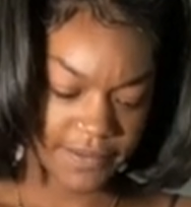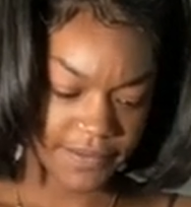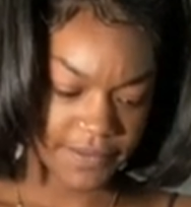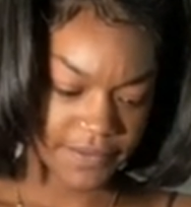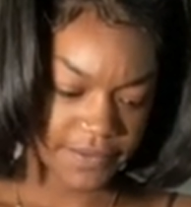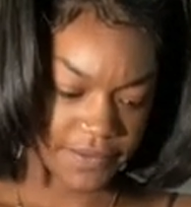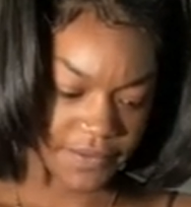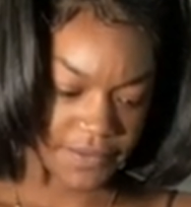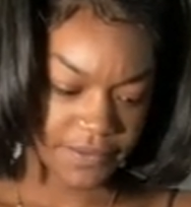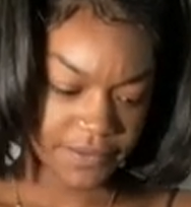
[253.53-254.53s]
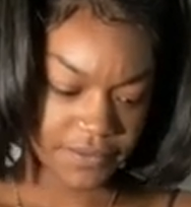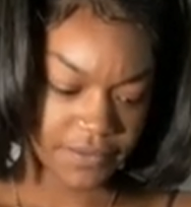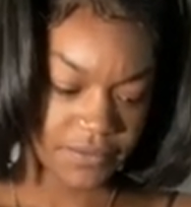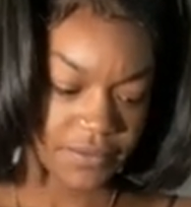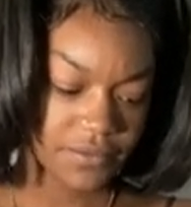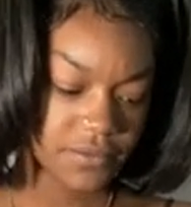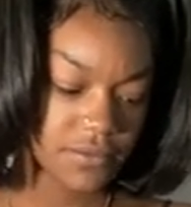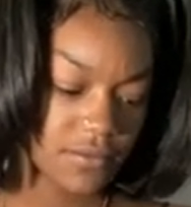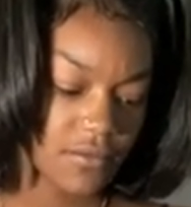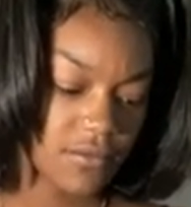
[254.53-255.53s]

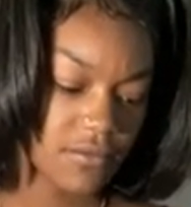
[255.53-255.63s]
(silence)